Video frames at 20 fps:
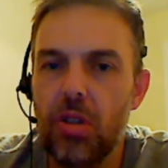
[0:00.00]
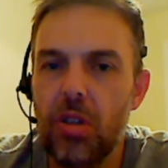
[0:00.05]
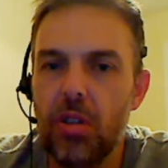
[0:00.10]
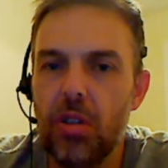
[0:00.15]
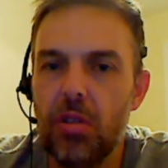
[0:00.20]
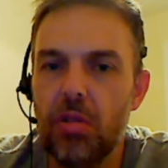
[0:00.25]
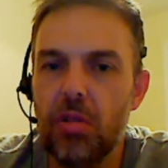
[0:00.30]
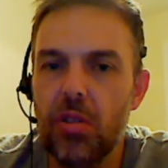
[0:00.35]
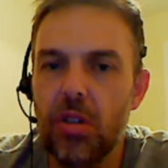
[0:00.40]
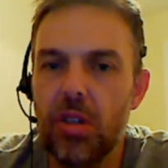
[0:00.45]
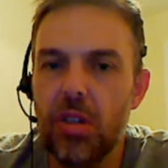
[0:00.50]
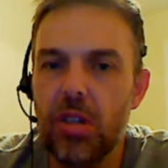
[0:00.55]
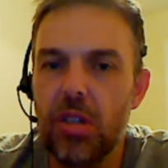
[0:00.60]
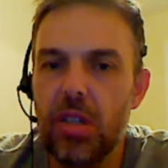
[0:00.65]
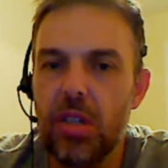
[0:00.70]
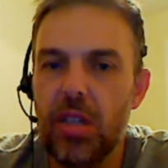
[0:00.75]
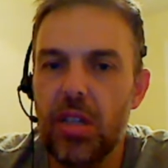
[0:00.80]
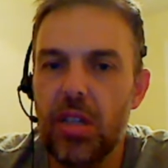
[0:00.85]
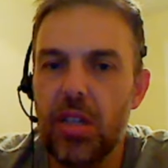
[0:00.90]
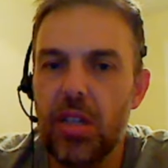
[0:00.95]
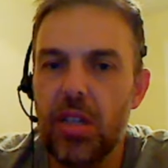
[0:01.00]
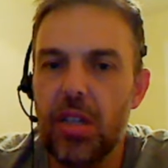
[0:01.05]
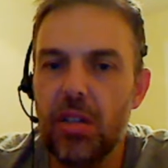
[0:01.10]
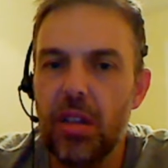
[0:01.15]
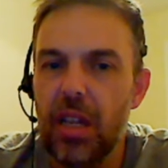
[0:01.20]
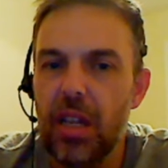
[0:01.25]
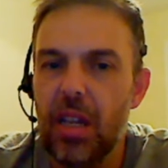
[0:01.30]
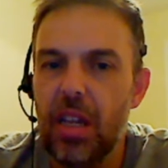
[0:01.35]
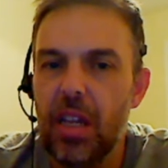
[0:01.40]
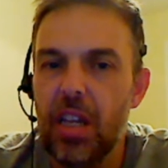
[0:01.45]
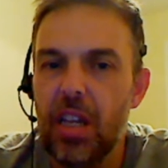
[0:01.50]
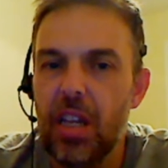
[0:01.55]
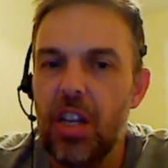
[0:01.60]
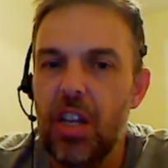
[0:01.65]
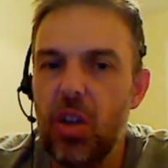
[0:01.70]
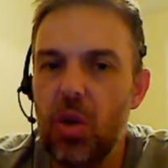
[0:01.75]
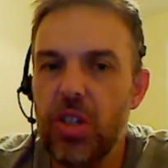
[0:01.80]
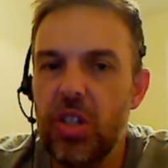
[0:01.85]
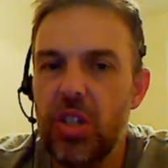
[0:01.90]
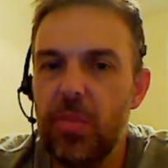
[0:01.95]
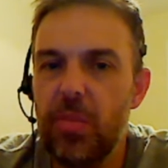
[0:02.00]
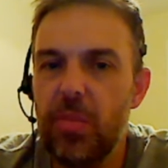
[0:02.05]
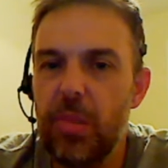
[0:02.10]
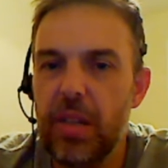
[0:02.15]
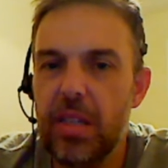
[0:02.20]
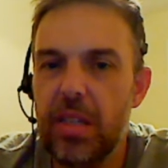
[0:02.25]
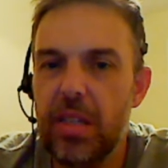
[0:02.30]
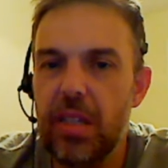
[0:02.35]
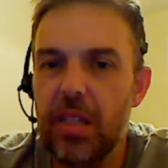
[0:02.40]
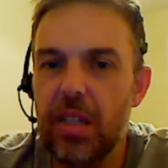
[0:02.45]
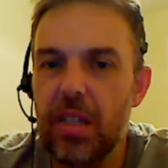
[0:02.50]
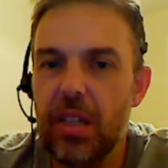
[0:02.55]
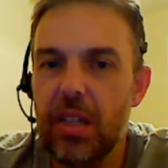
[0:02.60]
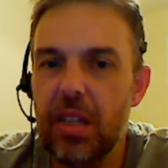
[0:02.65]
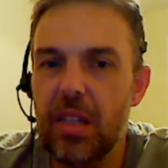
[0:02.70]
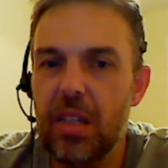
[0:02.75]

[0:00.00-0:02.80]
You're seeing dodgy bits there.